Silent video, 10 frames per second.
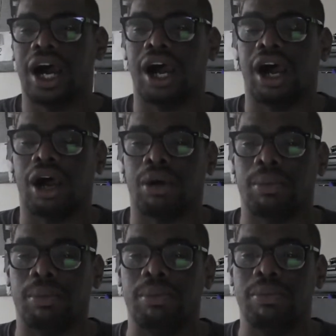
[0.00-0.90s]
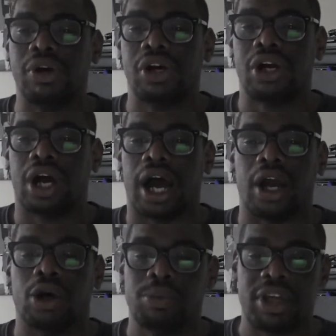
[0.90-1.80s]

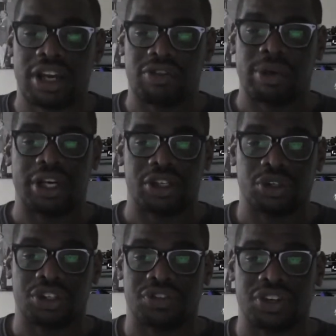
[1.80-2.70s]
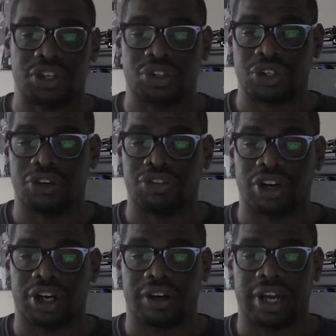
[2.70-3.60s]
I hope that everybody enjoys the video so
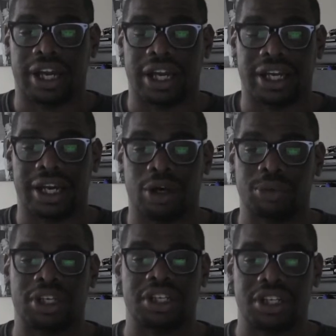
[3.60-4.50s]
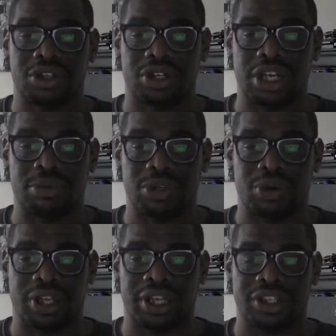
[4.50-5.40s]
far, and I hope to continue to keep
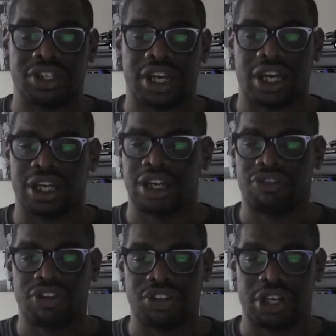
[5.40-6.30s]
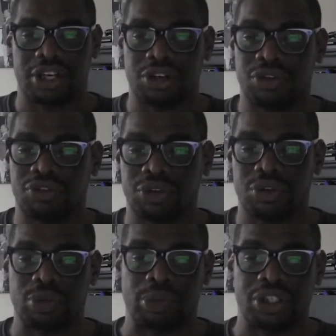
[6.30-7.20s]
doing this. And if there's any new
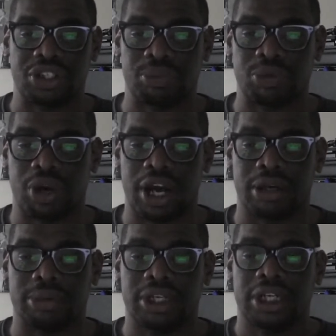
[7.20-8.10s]
viewers, please subscribe.